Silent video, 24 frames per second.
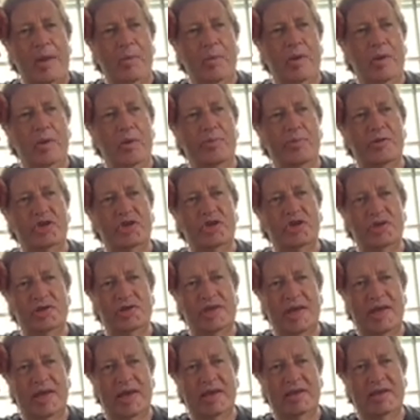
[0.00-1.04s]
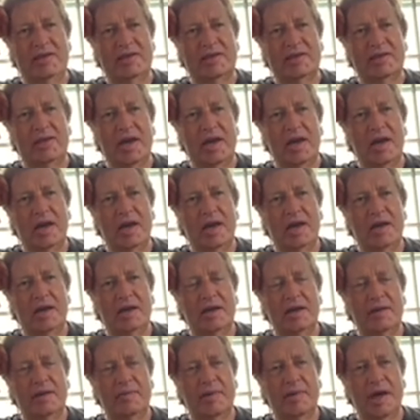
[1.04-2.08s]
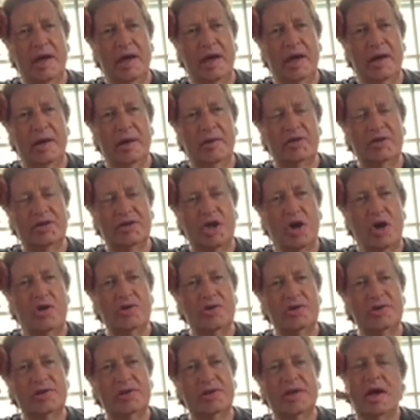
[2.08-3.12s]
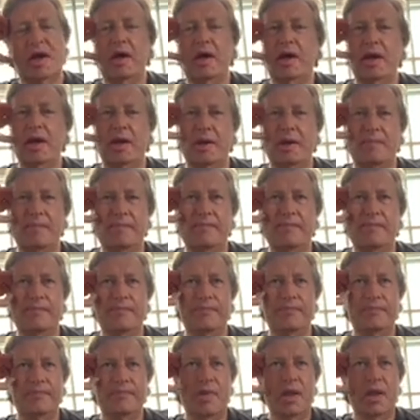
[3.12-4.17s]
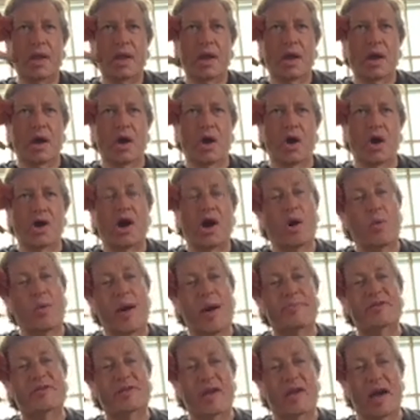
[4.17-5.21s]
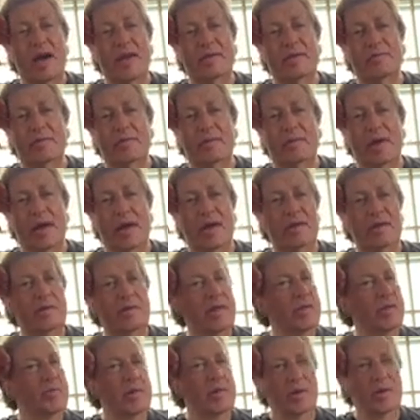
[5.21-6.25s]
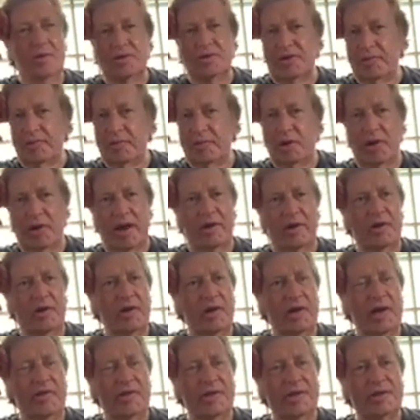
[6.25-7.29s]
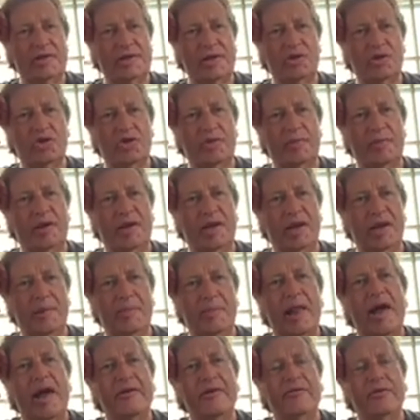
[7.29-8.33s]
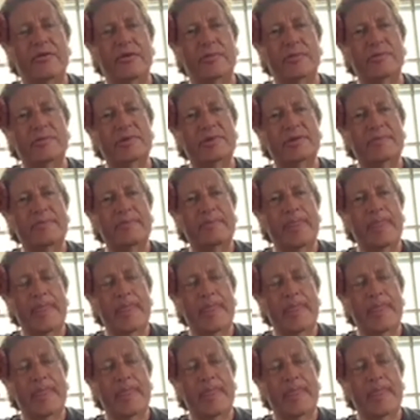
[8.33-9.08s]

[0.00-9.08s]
We will produce these songs on our website, and then we'll also put out on other social media platforms.